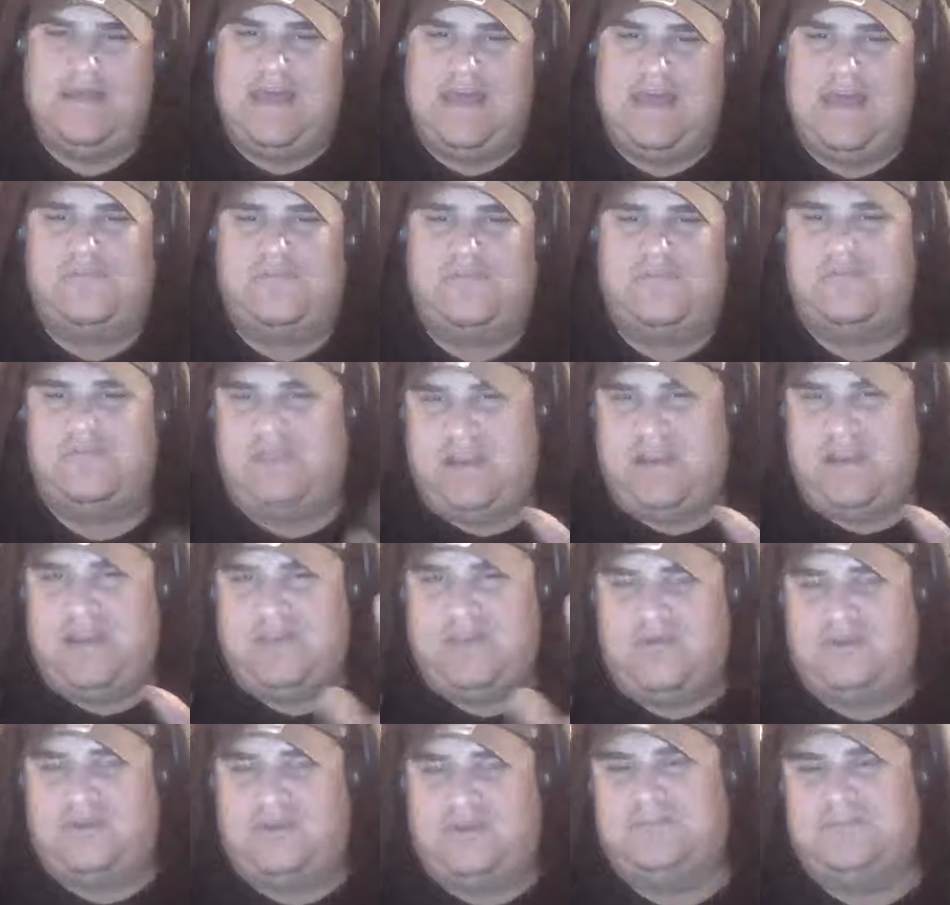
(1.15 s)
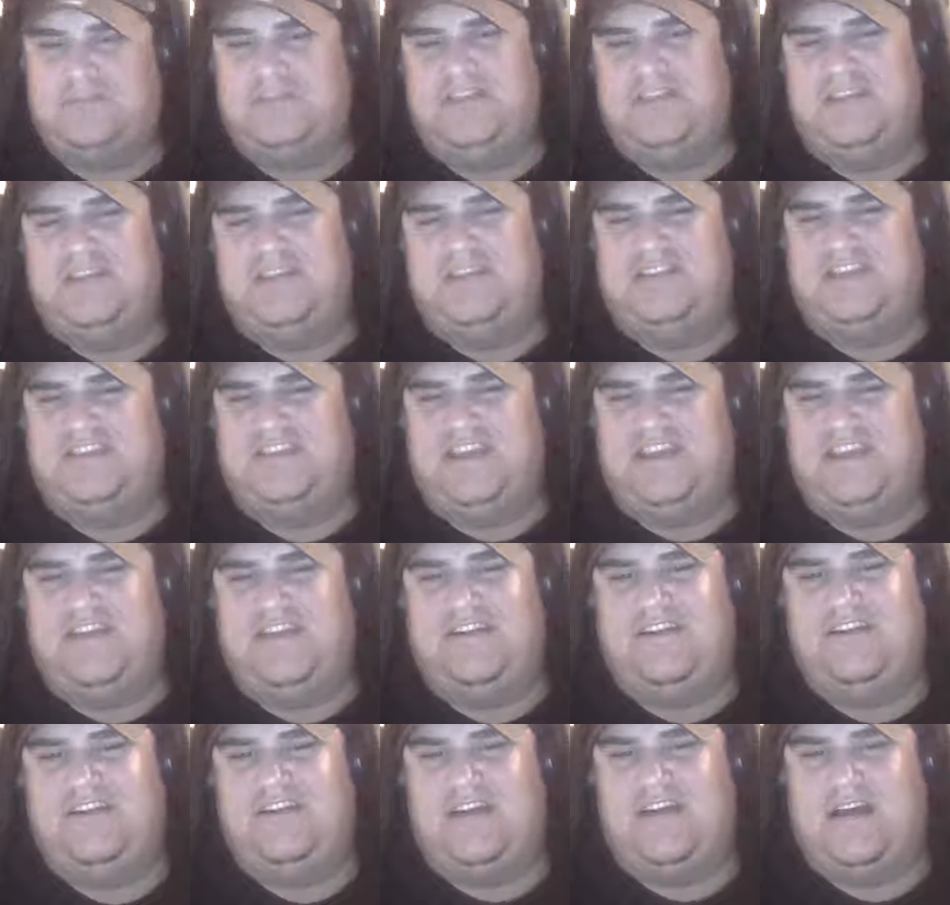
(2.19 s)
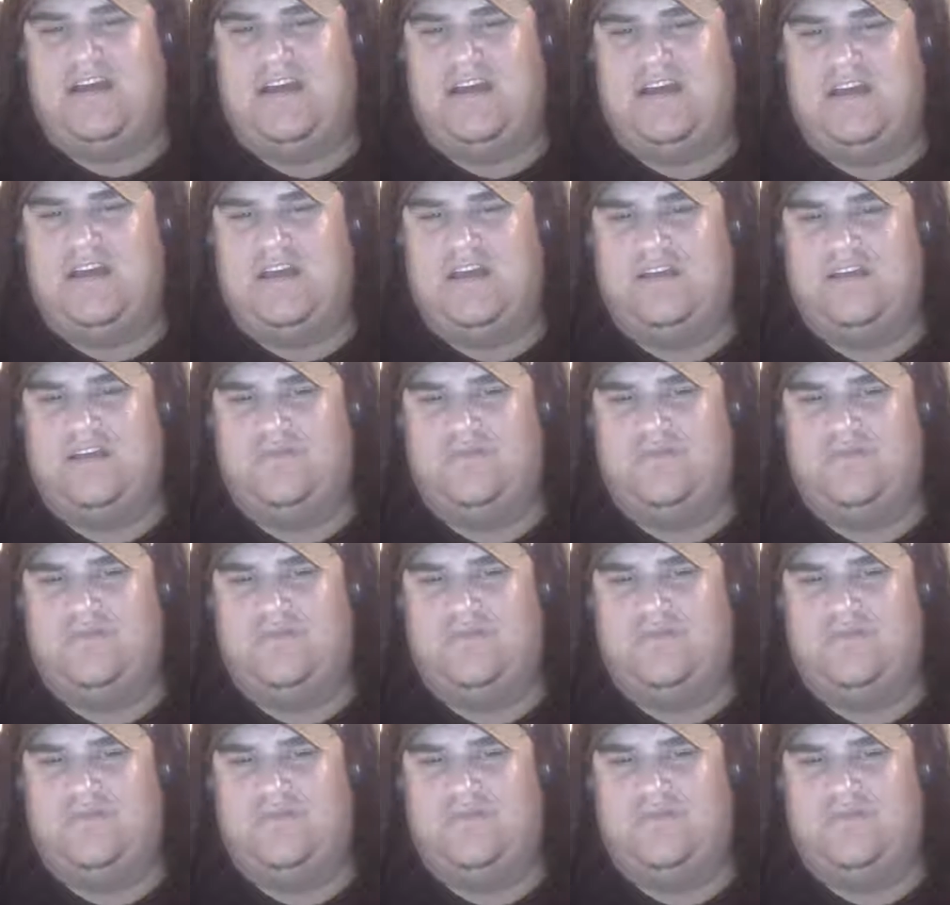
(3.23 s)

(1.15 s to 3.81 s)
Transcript: Hi, everybody, and welcome to the chair.